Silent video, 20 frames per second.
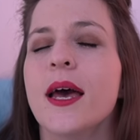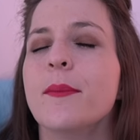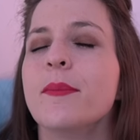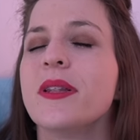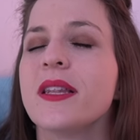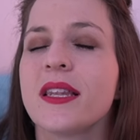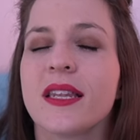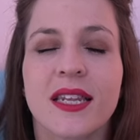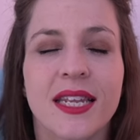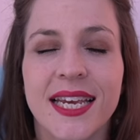
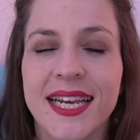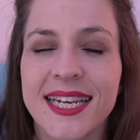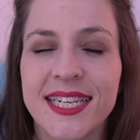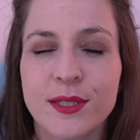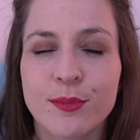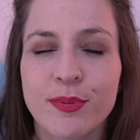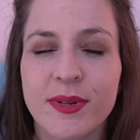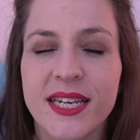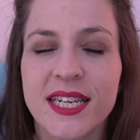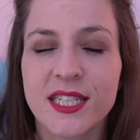
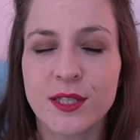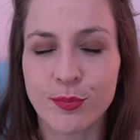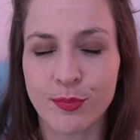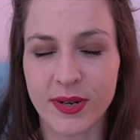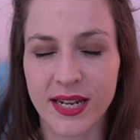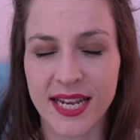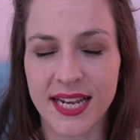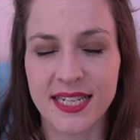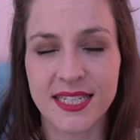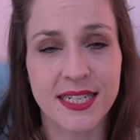Please, please,
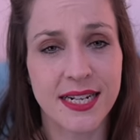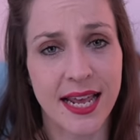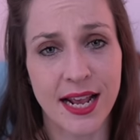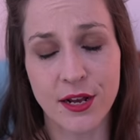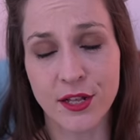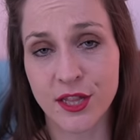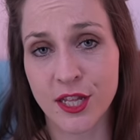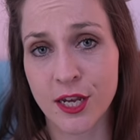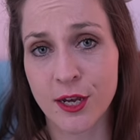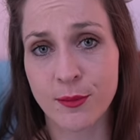please click
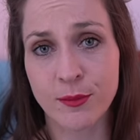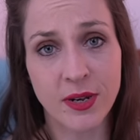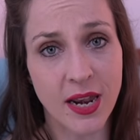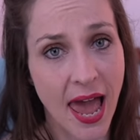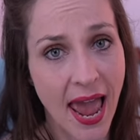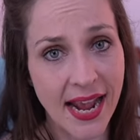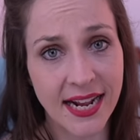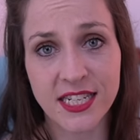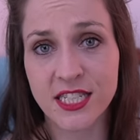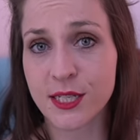on them,
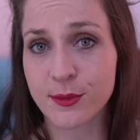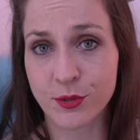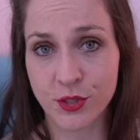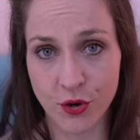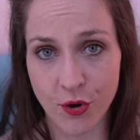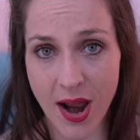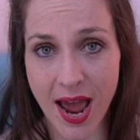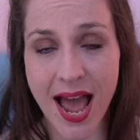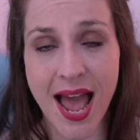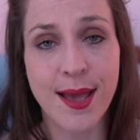like,
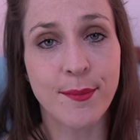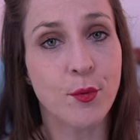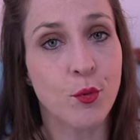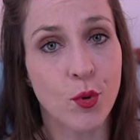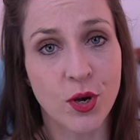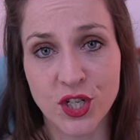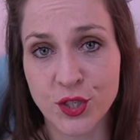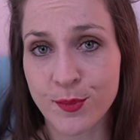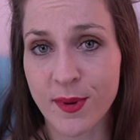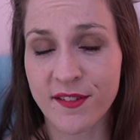subscribe,
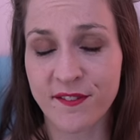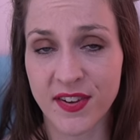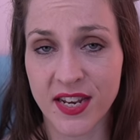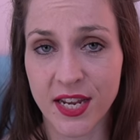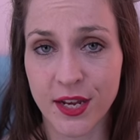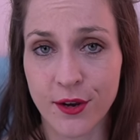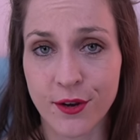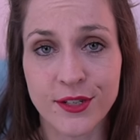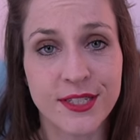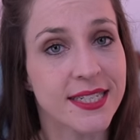watch my
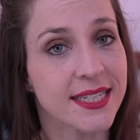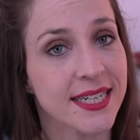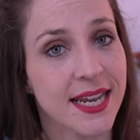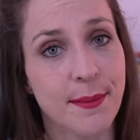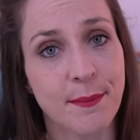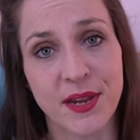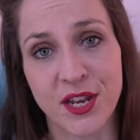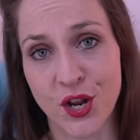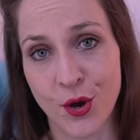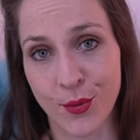videos, and
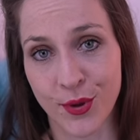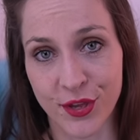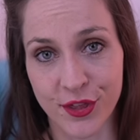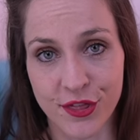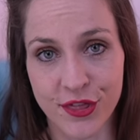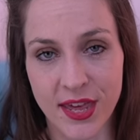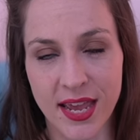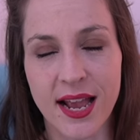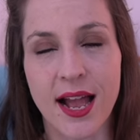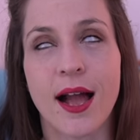let me know what you
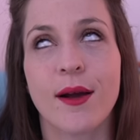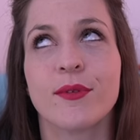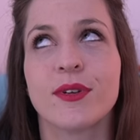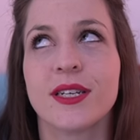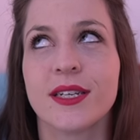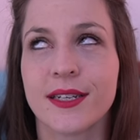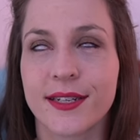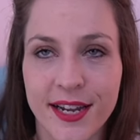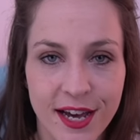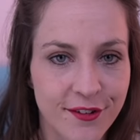think. I would
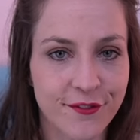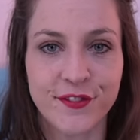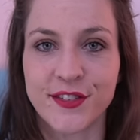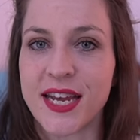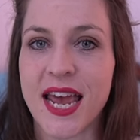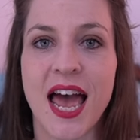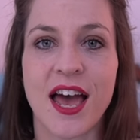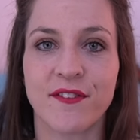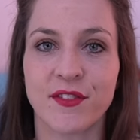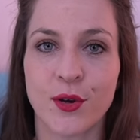love
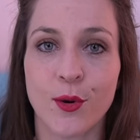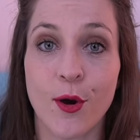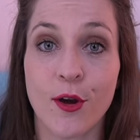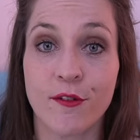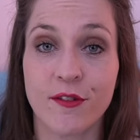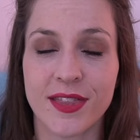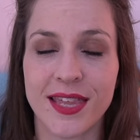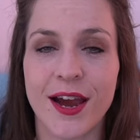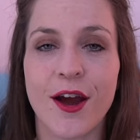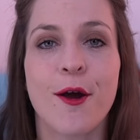to have you
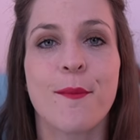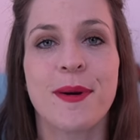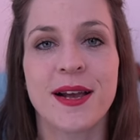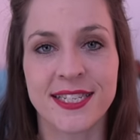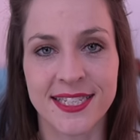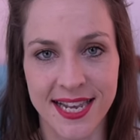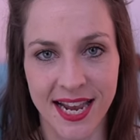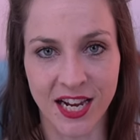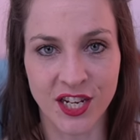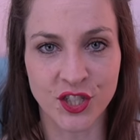over there at my
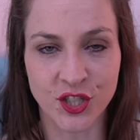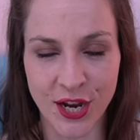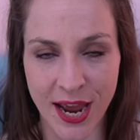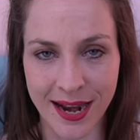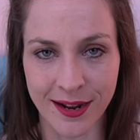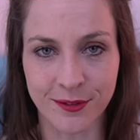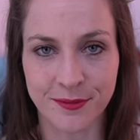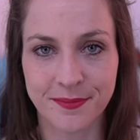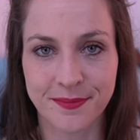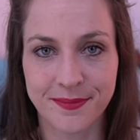second
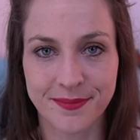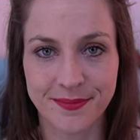channel.